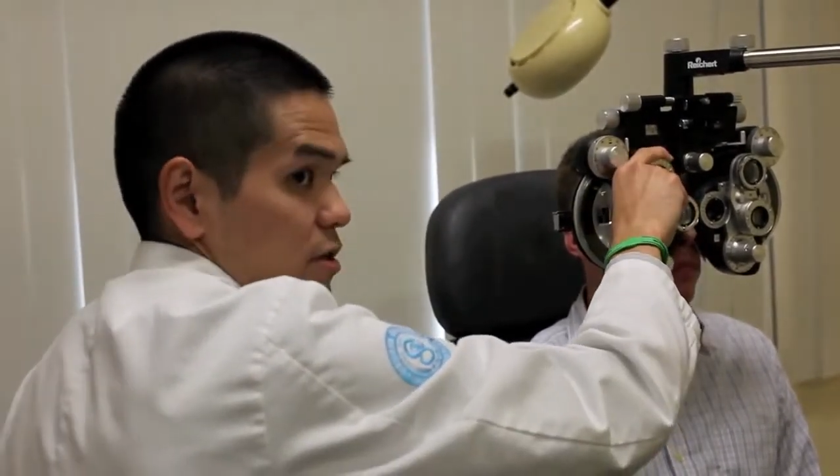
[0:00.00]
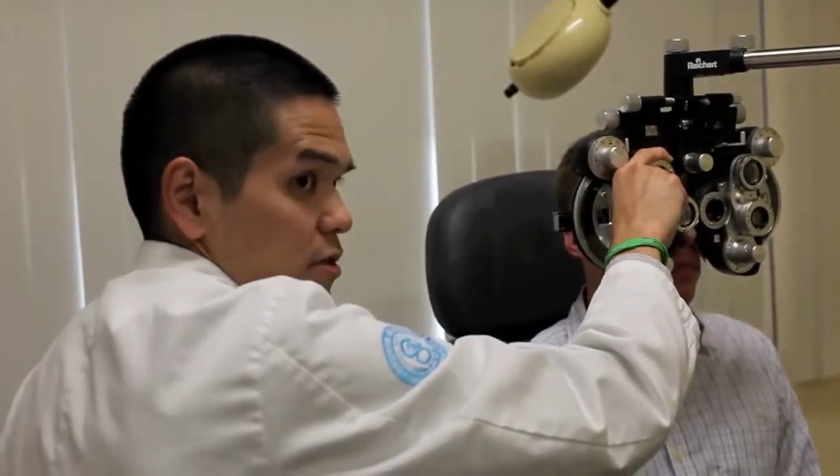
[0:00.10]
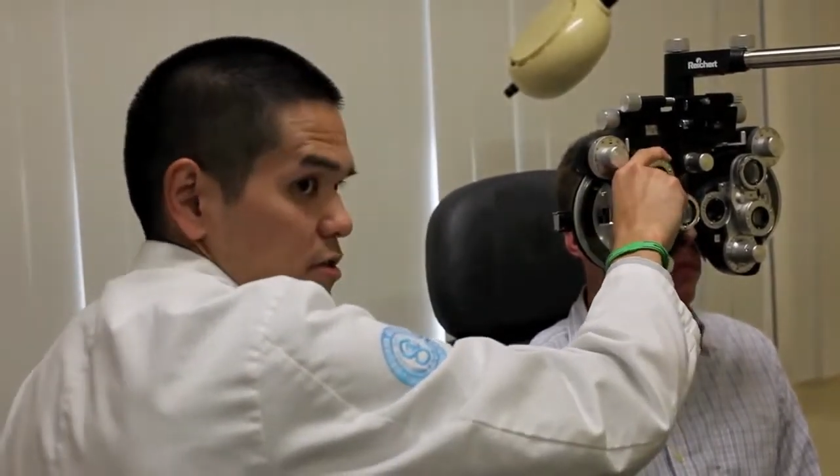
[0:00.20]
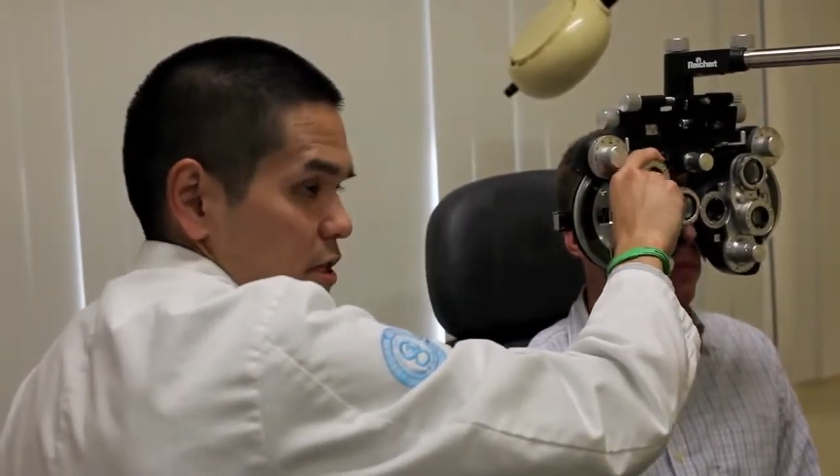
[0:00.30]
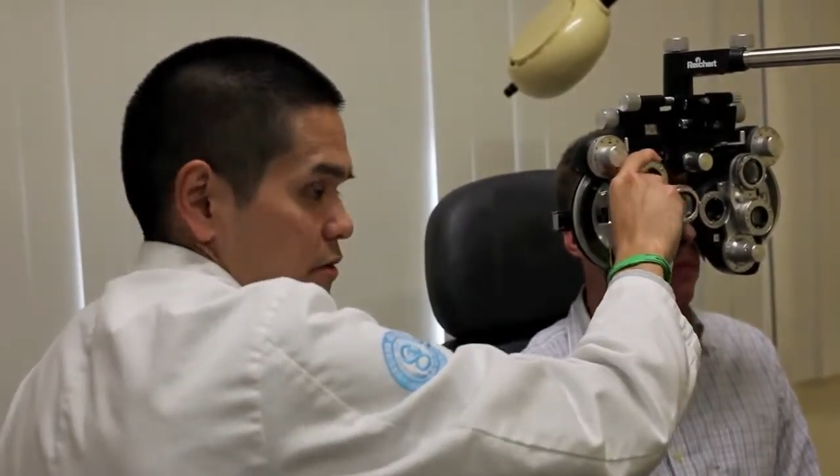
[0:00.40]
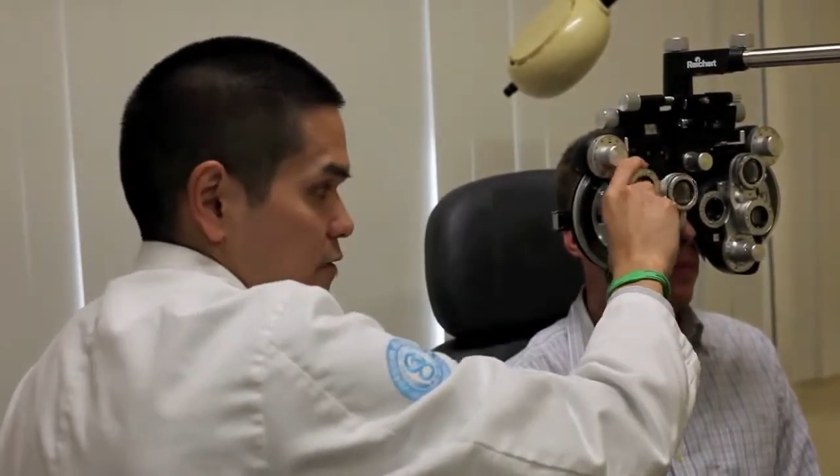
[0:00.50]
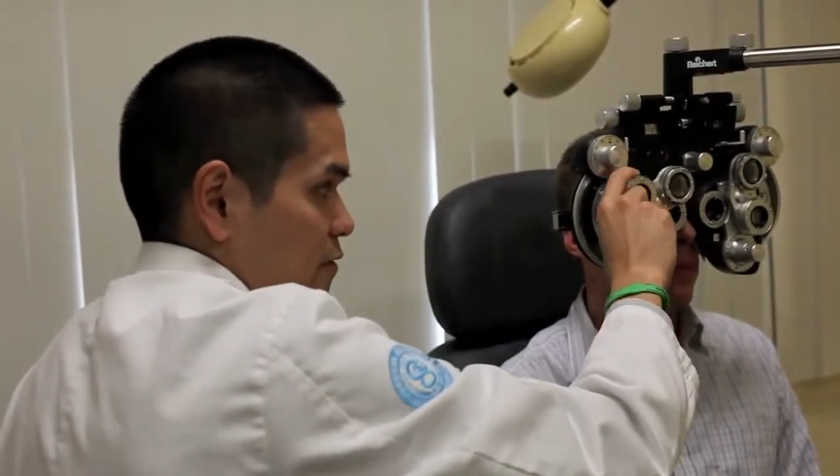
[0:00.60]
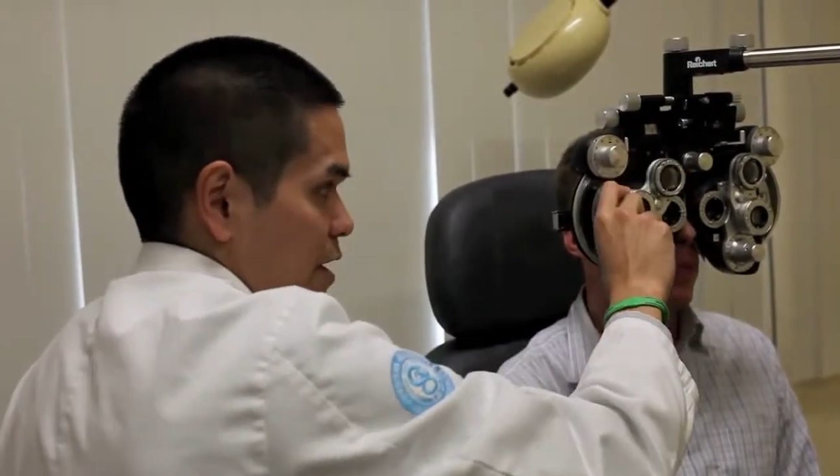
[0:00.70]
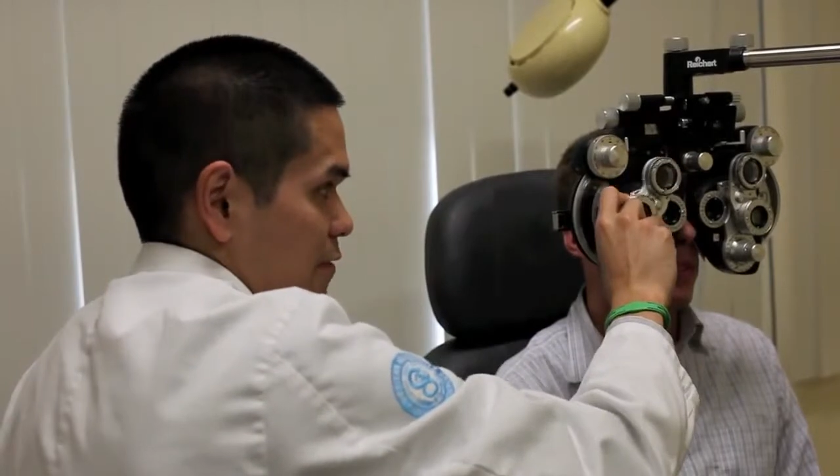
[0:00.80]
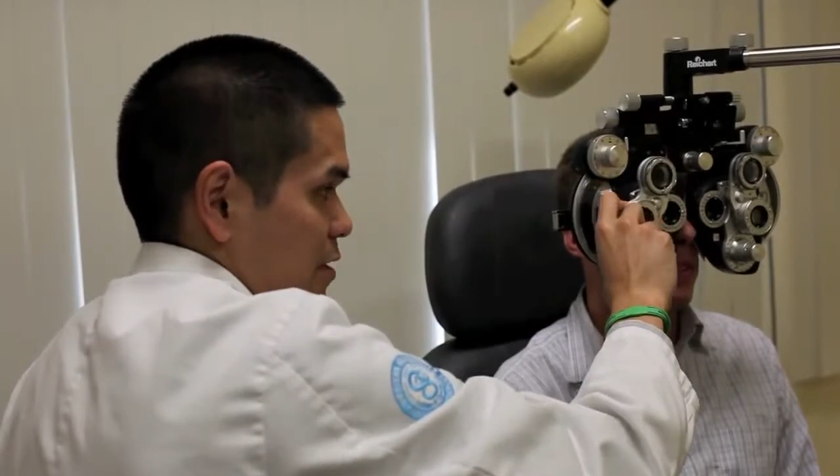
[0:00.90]
under
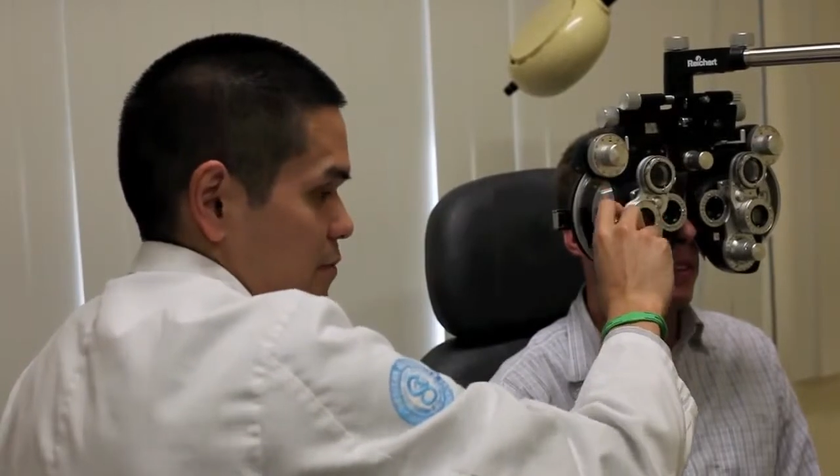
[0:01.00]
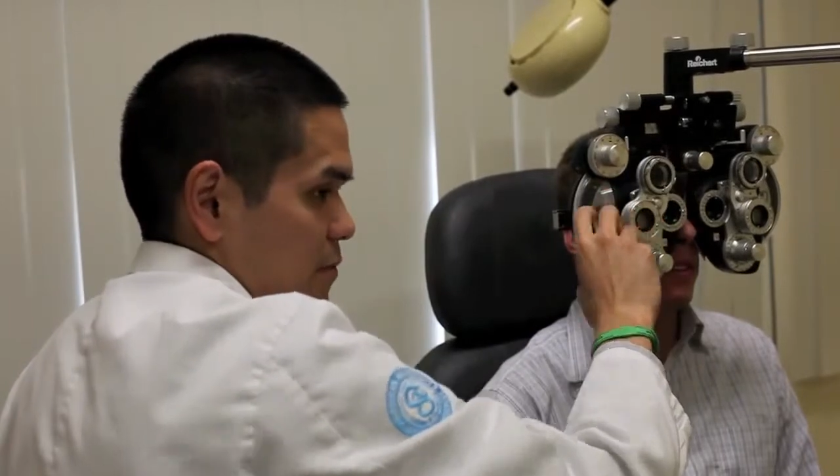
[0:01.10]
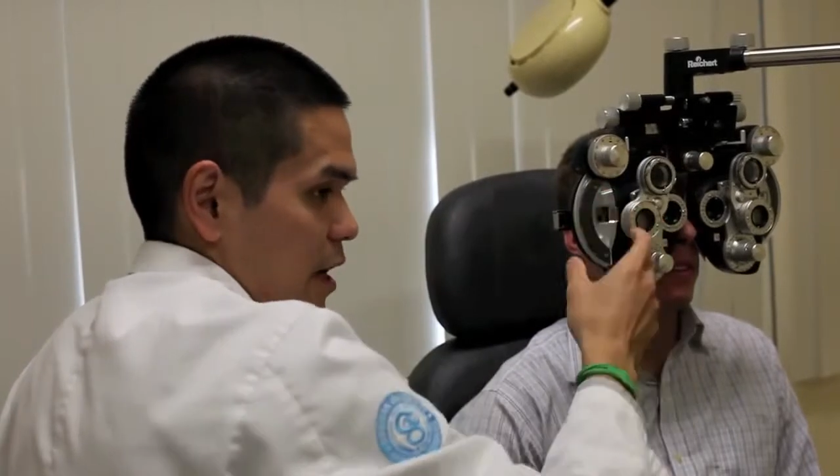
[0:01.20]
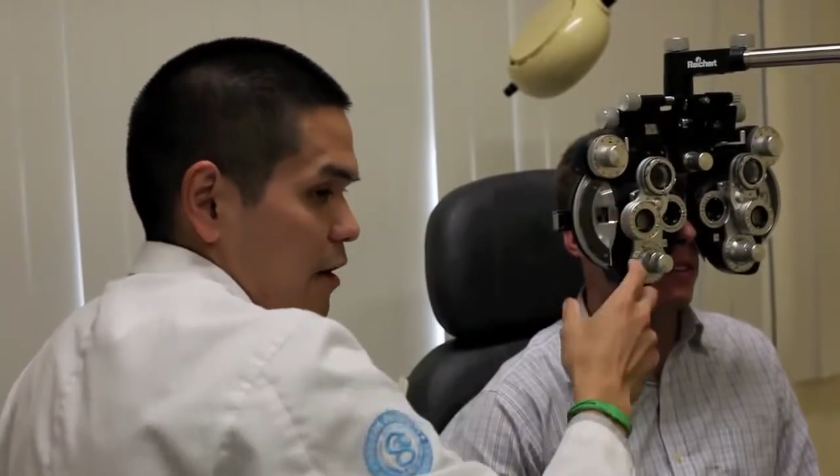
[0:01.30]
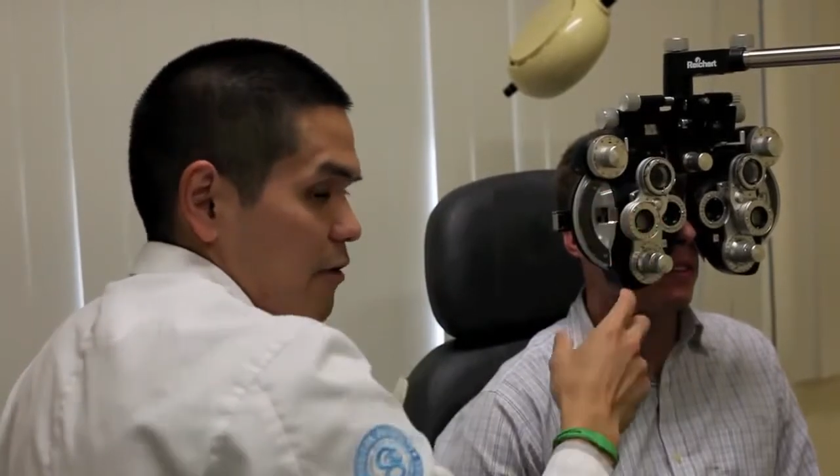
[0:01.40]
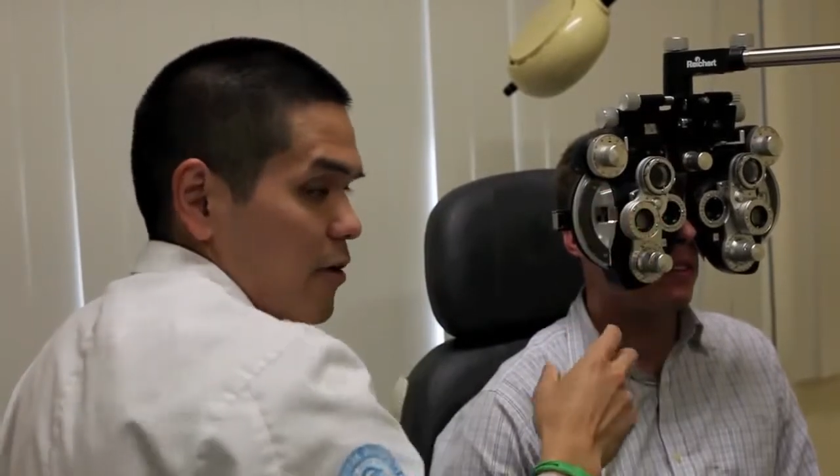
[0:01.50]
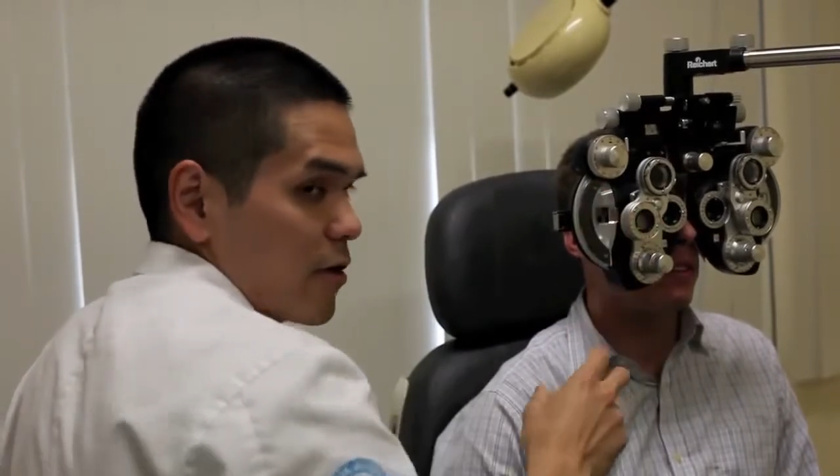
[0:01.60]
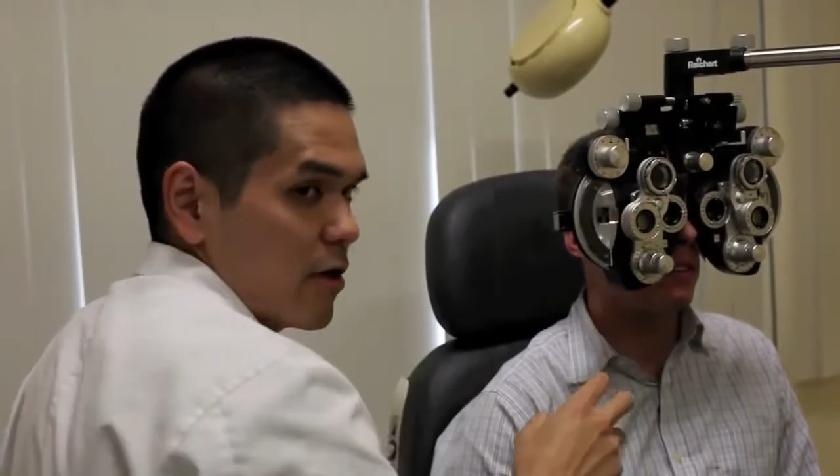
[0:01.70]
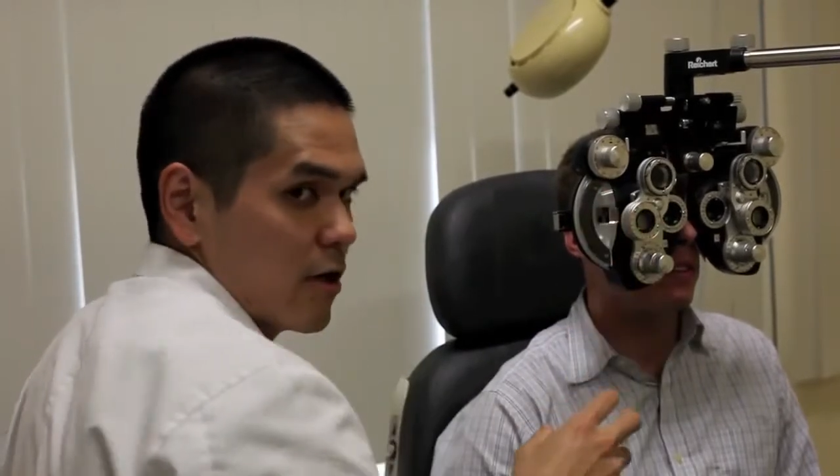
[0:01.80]
75, I did power